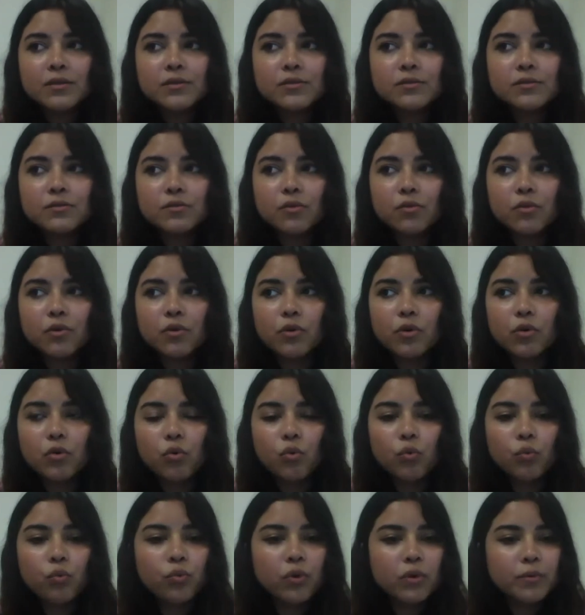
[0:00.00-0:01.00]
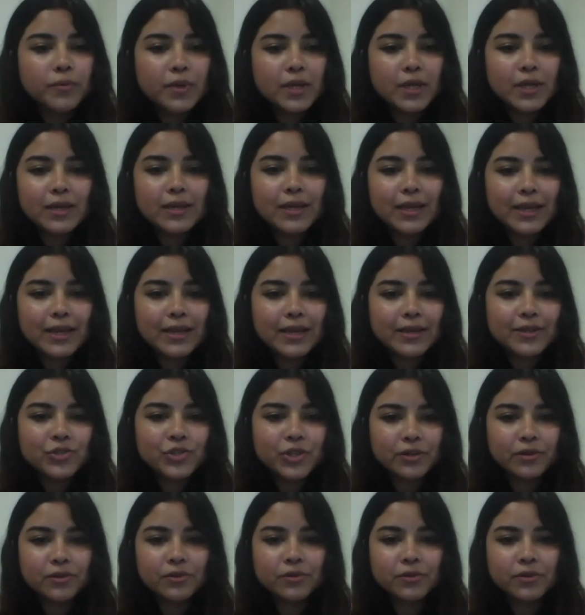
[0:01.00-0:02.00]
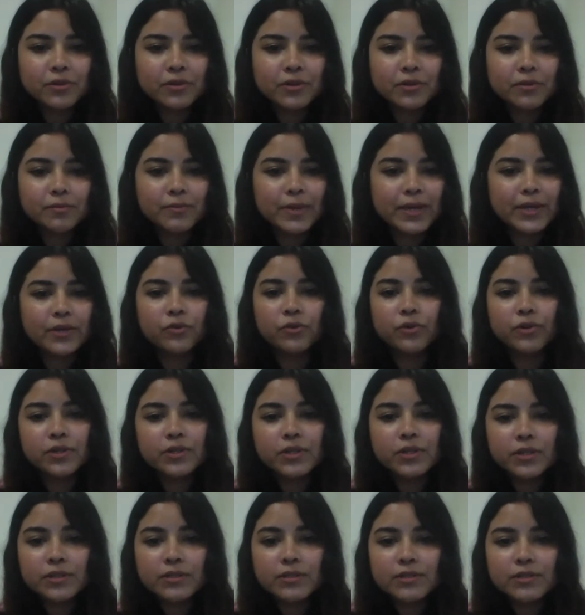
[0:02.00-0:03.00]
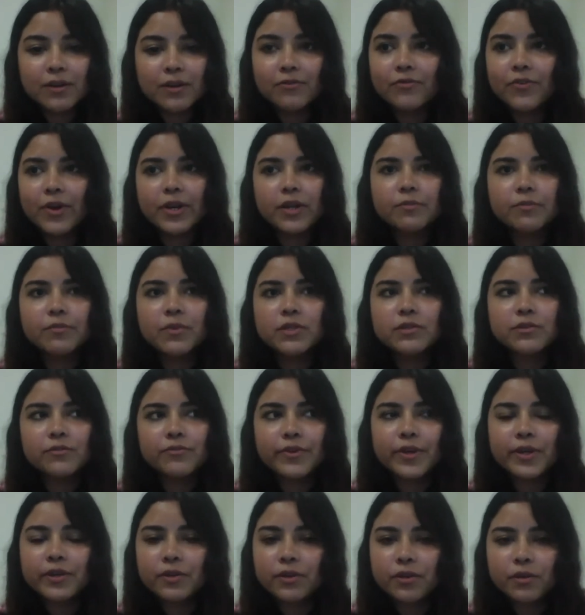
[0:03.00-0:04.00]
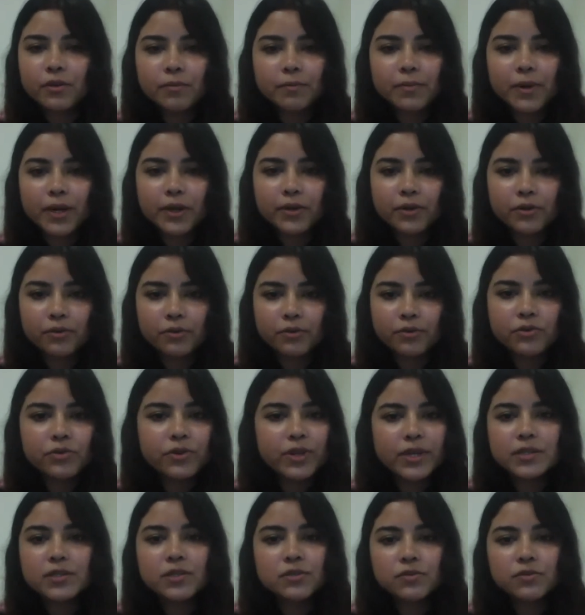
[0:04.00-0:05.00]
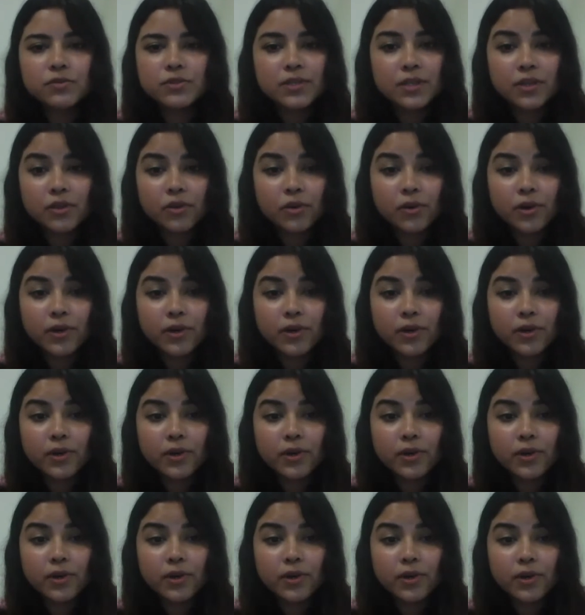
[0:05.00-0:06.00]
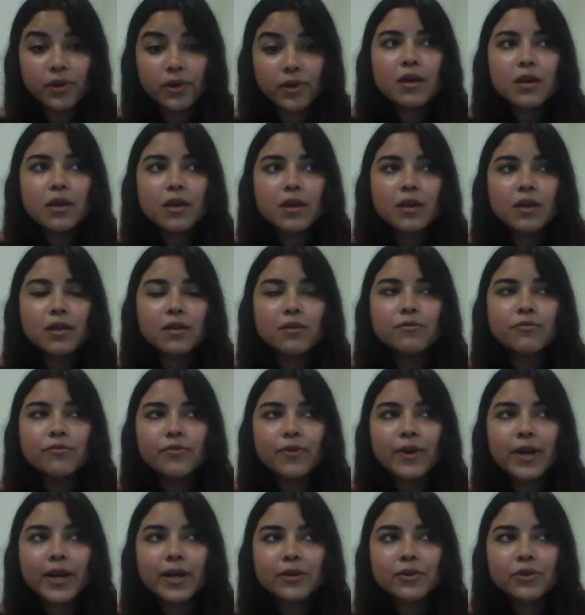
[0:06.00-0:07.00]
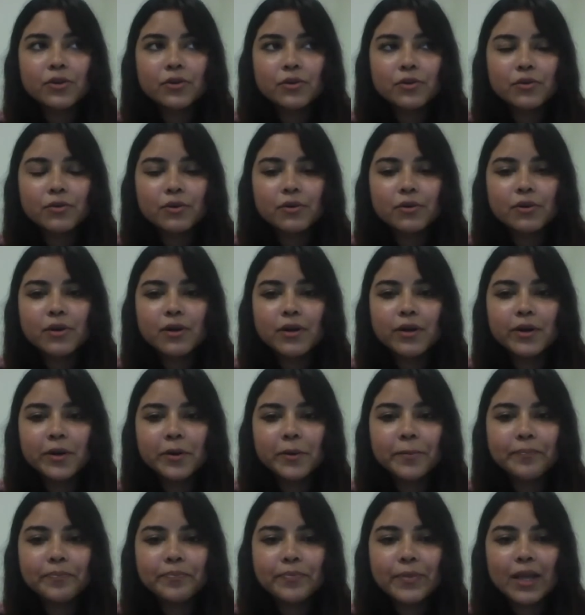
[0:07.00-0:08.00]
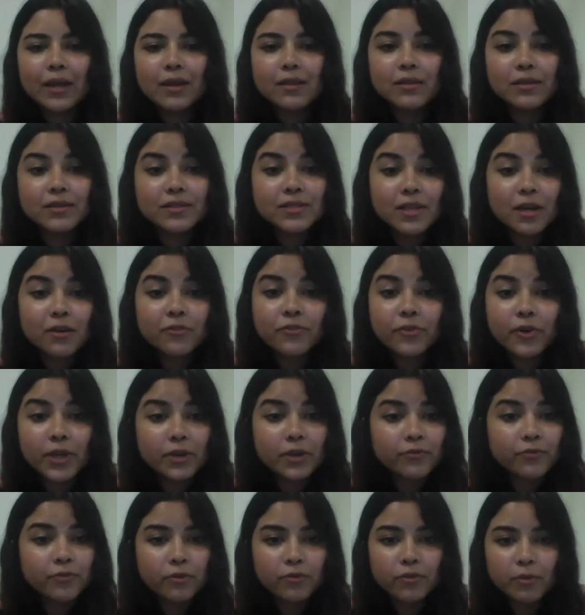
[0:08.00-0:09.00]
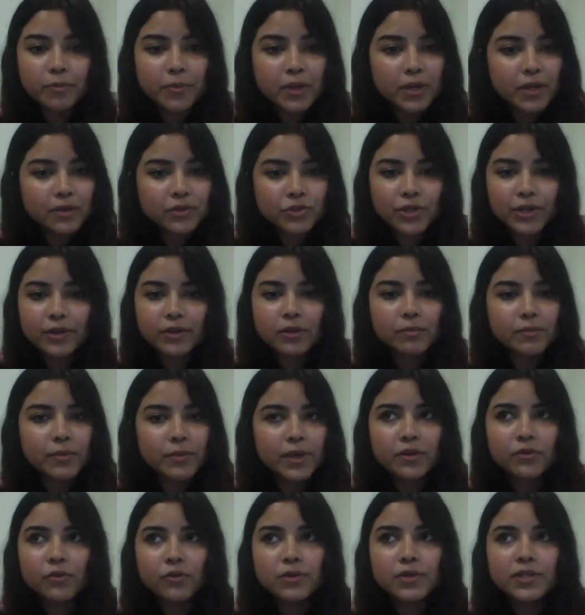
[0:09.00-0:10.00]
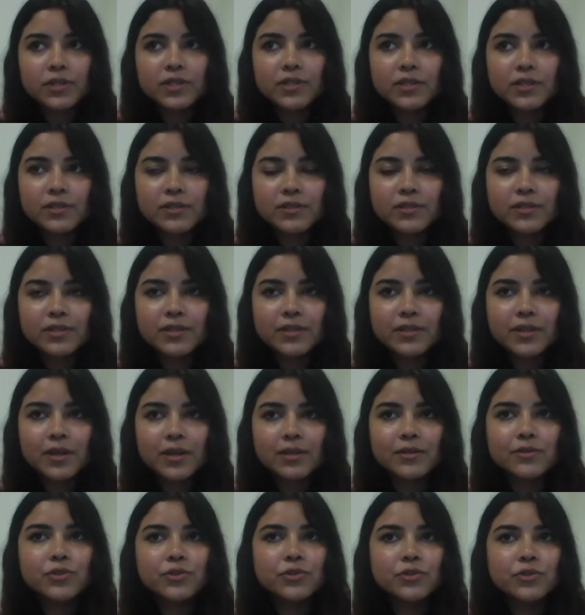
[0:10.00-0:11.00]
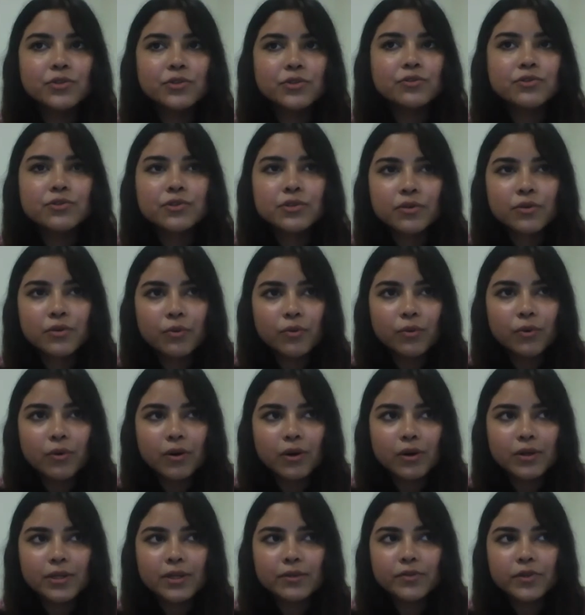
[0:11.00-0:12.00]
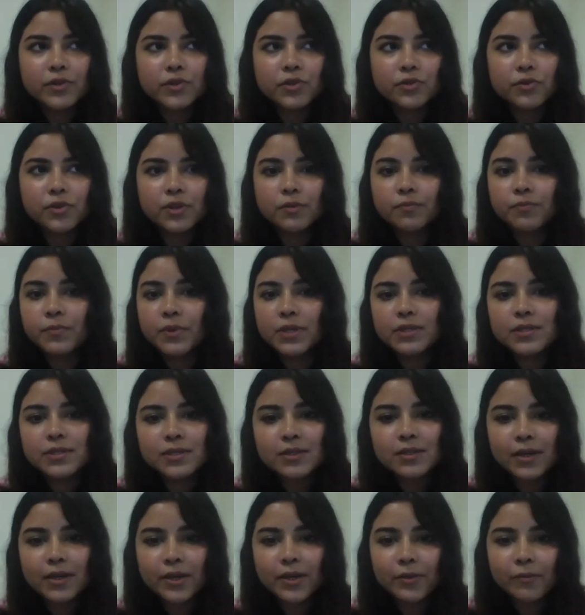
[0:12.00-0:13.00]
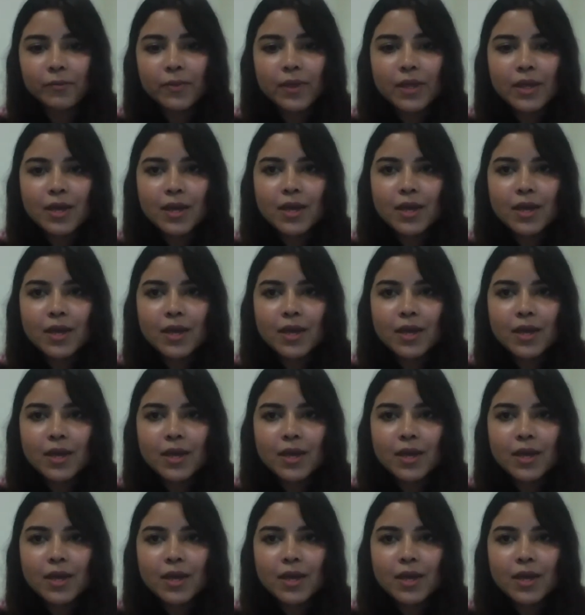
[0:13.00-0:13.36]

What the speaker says: So women and gender minorities are very much affected by, you know, threats to security. In fact, you know, the suffering for women and gender minorities, it continues to go on even during peacetime